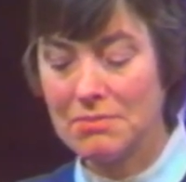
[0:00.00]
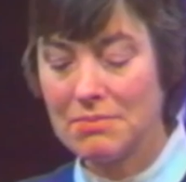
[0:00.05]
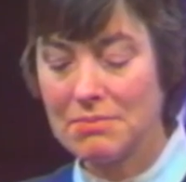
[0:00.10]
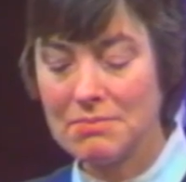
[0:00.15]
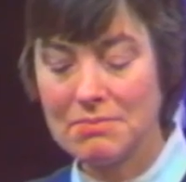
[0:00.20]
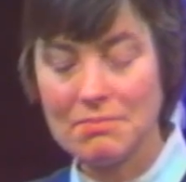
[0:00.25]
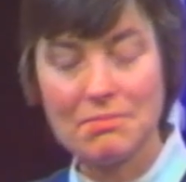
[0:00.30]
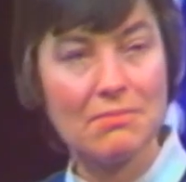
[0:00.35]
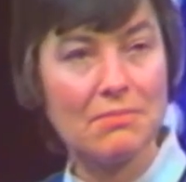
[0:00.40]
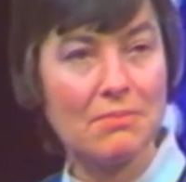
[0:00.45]

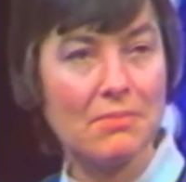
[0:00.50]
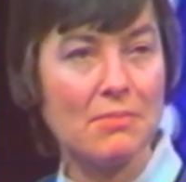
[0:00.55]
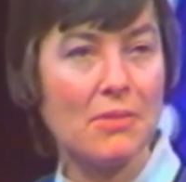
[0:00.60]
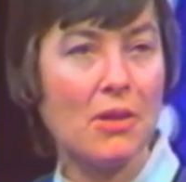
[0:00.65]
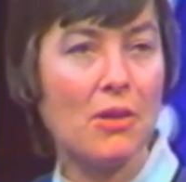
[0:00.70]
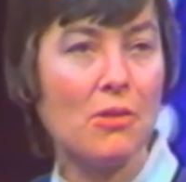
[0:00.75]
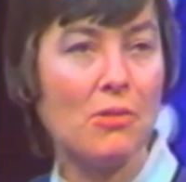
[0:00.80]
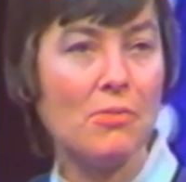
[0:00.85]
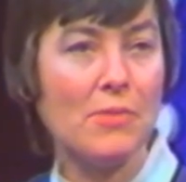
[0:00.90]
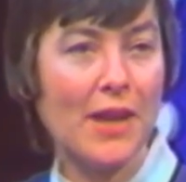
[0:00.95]
um,
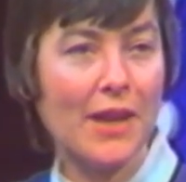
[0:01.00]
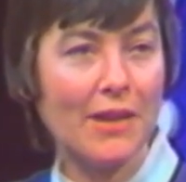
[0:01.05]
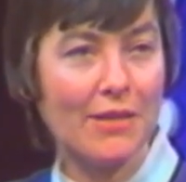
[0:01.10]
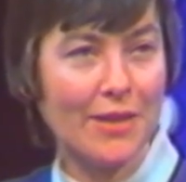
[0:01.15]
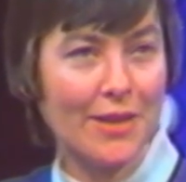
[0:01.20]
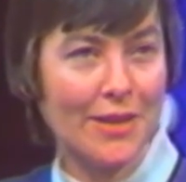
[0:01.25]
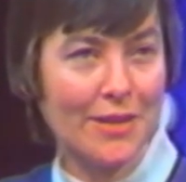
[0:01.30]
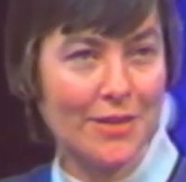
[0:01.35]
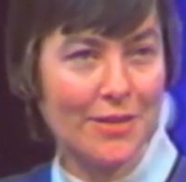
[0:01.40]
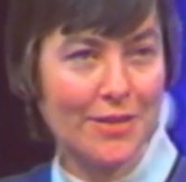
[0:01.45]
home
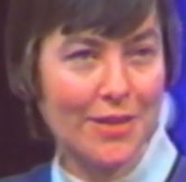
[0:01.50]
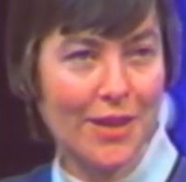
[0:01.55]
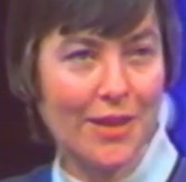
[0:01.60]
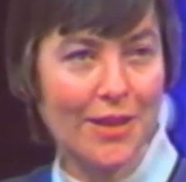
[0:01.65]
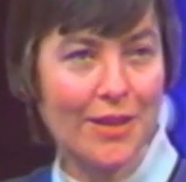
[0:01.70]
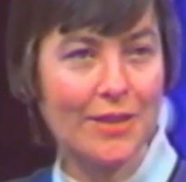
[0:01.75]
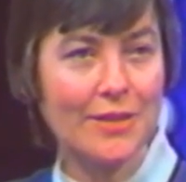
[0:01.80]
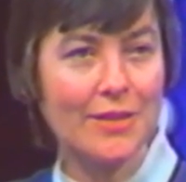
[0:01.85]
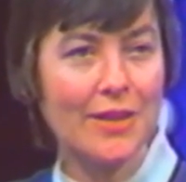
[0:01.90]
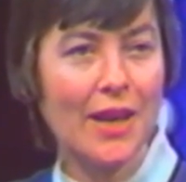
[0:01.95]
area
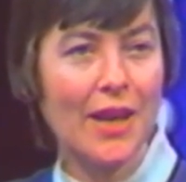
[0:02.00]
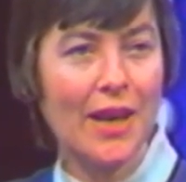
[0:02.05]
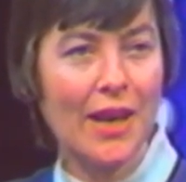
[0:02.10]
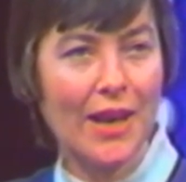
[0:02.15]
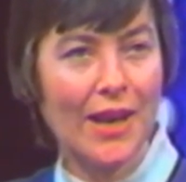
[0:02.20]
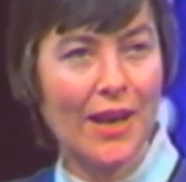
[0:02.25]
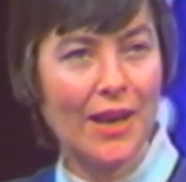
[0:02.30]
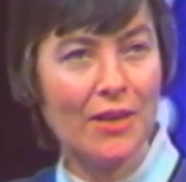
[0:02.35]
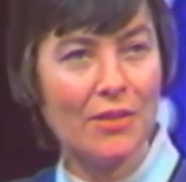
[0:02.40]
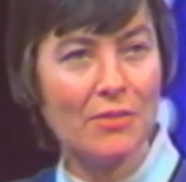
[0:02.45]
studies
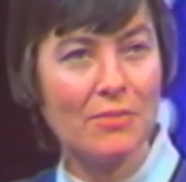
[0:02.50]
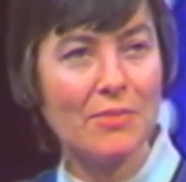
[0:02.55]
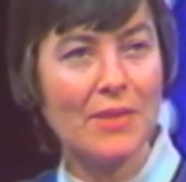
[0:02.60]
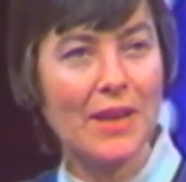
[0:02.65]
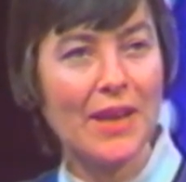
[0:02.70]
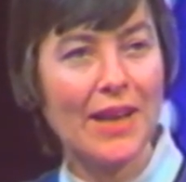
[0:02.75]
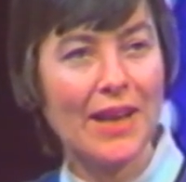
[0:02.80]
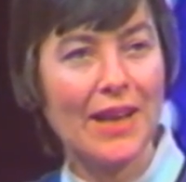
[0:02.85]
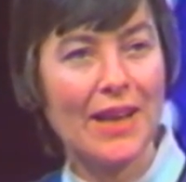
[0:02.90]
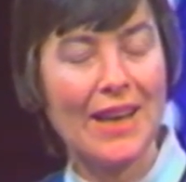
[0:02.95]

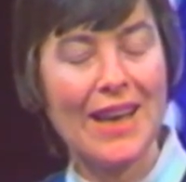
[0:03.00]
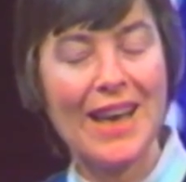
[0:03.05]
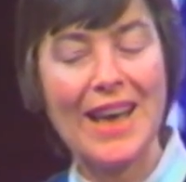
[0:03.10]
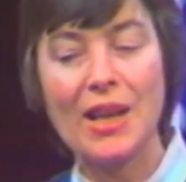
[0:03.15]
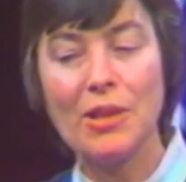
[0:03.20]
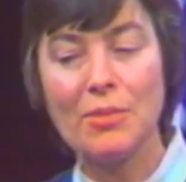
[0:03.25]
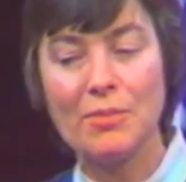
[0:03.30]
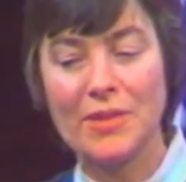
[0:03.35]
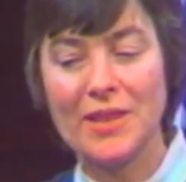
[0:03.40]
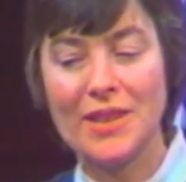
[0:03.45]
um,
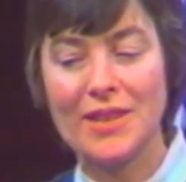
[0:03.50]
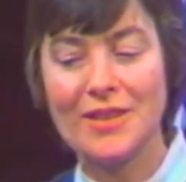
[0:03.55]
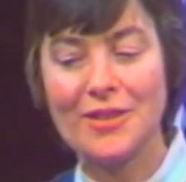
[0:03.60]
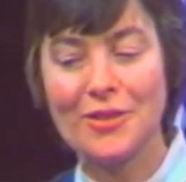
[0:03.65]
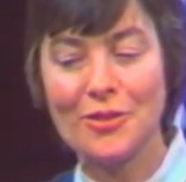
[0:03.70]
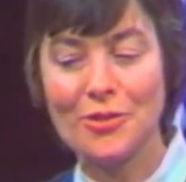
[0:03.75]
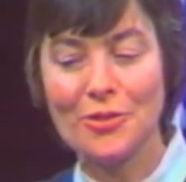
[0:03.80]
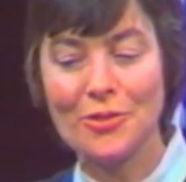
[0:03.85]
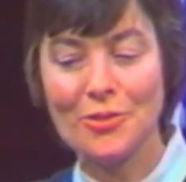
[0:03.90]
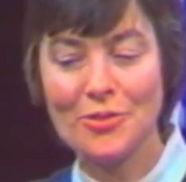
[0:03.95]
helped
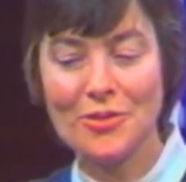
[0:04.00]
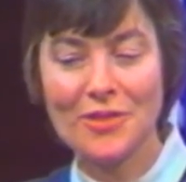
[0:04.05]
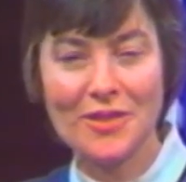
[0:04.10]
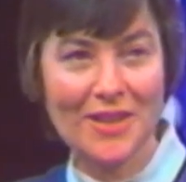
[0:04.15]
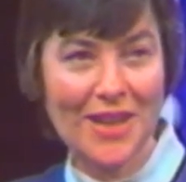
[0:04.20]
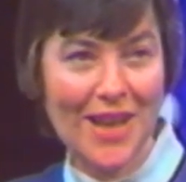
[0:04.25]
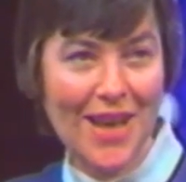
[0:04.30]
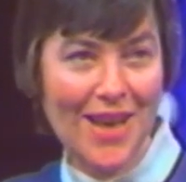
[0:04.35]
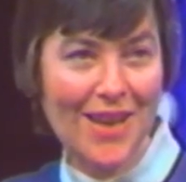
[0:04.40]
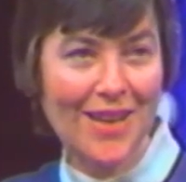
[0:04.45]
it to
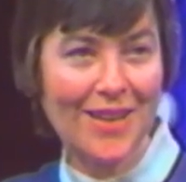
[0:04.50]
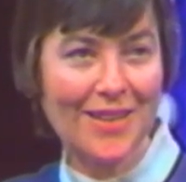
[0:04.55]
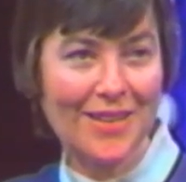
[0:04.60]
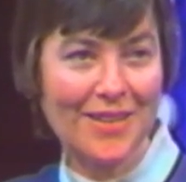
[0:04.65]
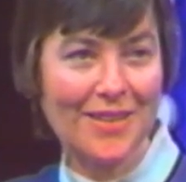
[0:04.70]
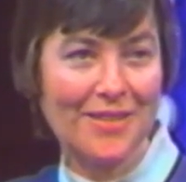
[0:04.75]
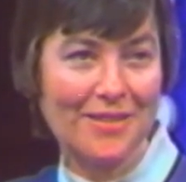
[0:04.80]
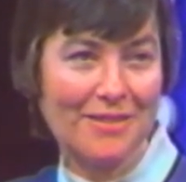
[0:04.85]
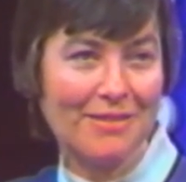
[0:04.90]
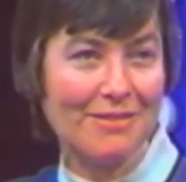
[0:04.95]

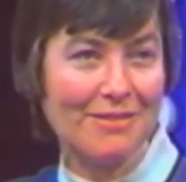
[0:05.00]
stay